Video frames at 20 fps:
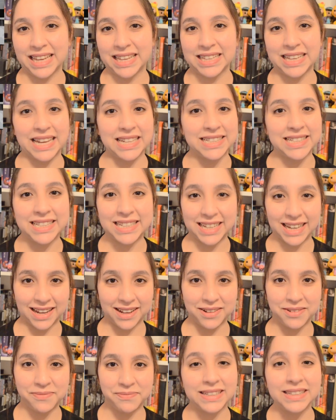Gashina.
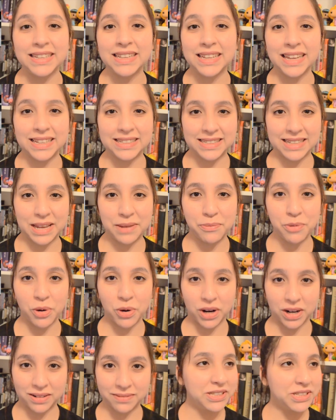Need I say
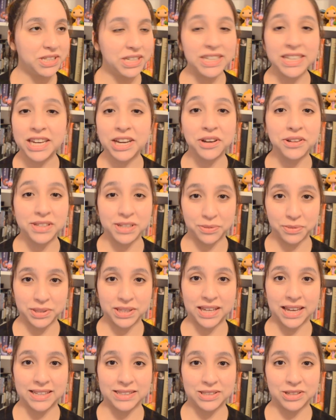more? She killed it with
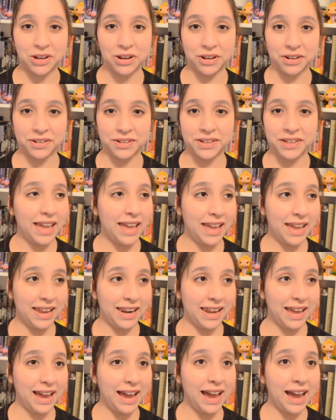that song.
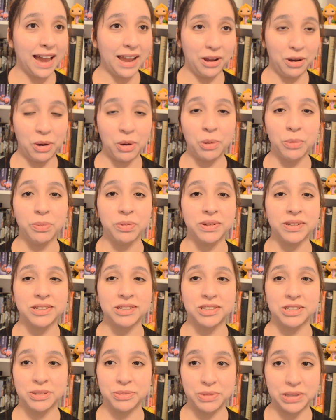And I hope
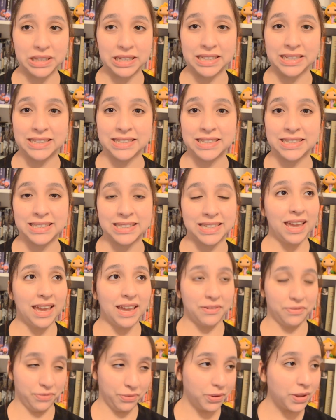she releases
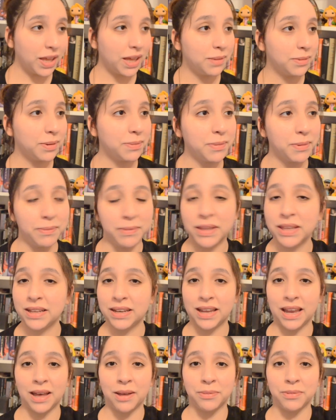a full album, a
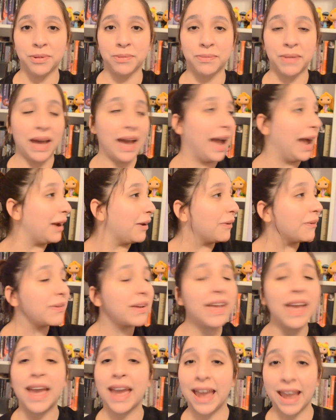million album. I don't
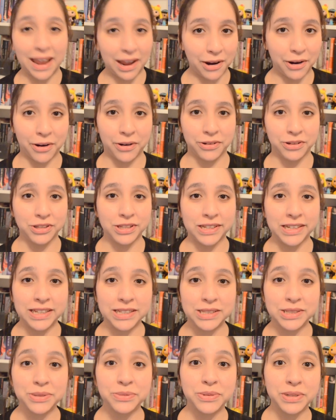care. She
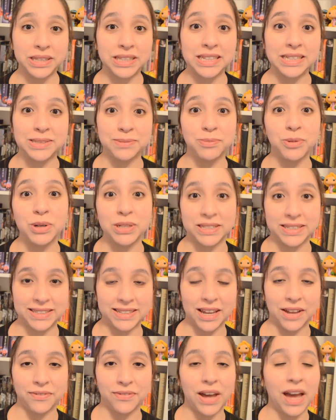needs to release more
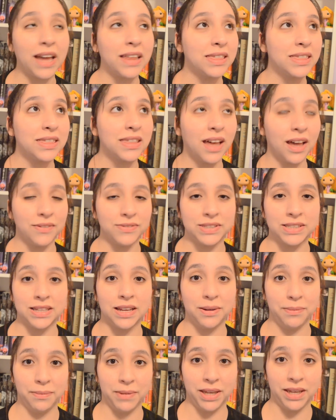stuff. I love
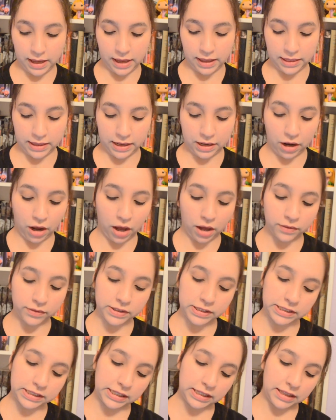Sunmi. And then
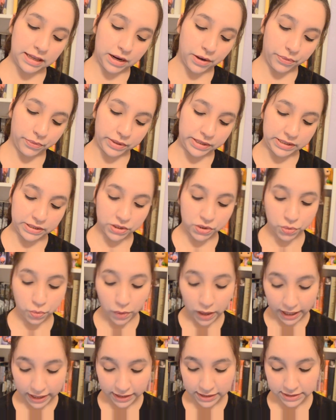obviously there was
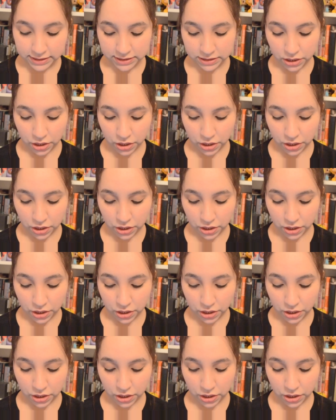Twice